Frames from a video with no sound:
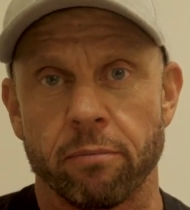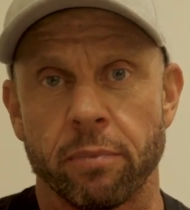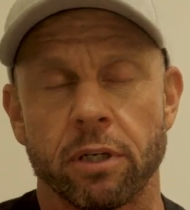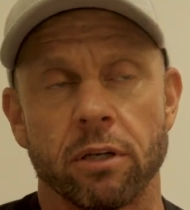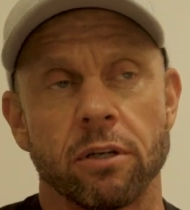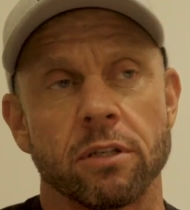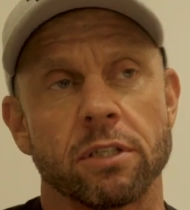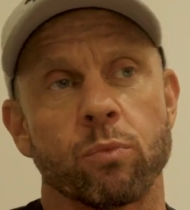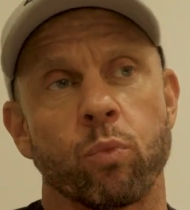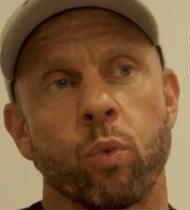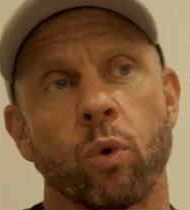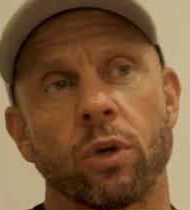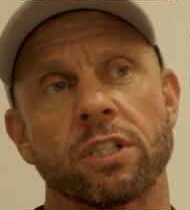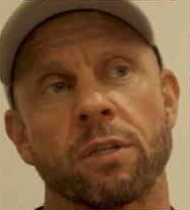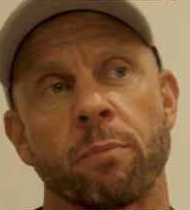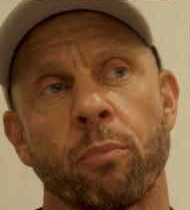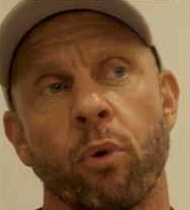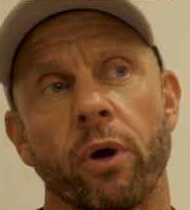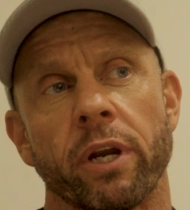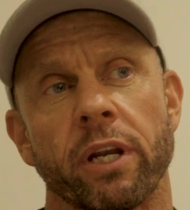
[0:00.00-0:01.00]
Because what's
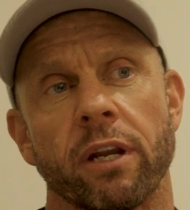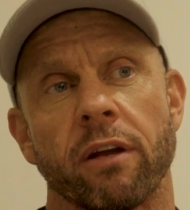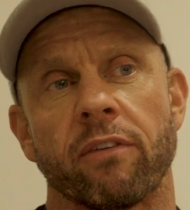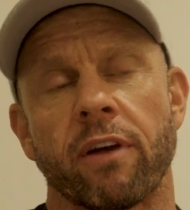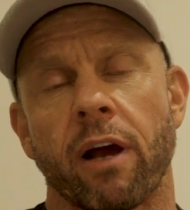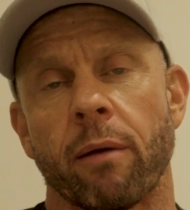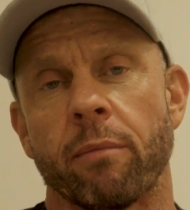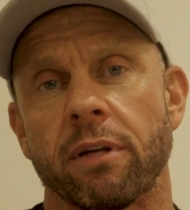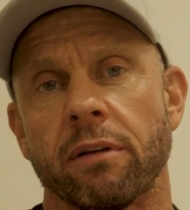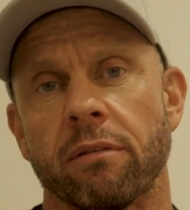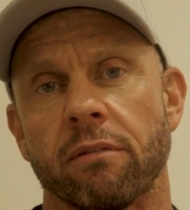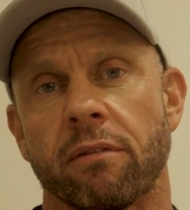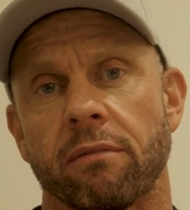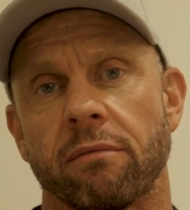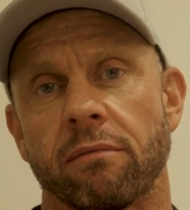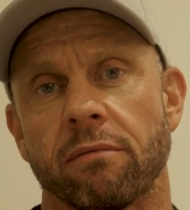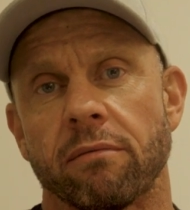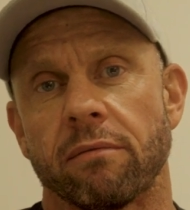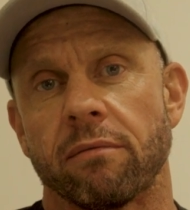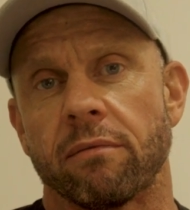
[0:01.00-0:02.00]
the point of coming
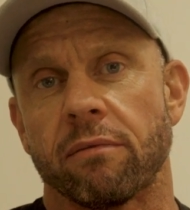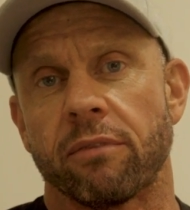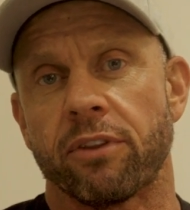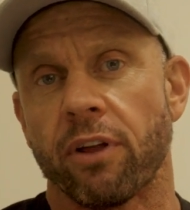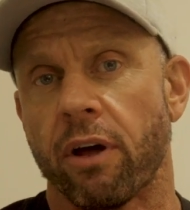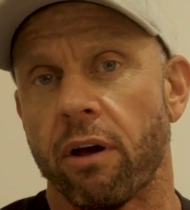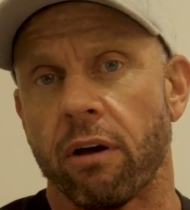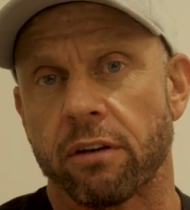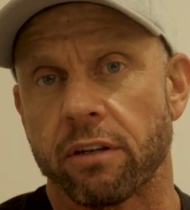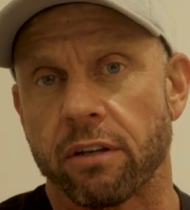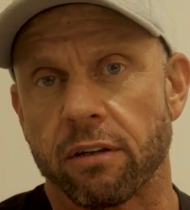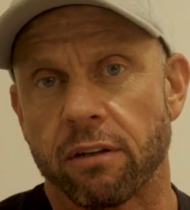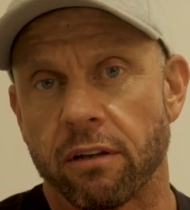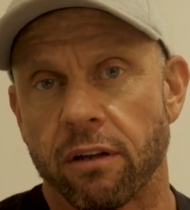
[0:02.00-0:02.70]
third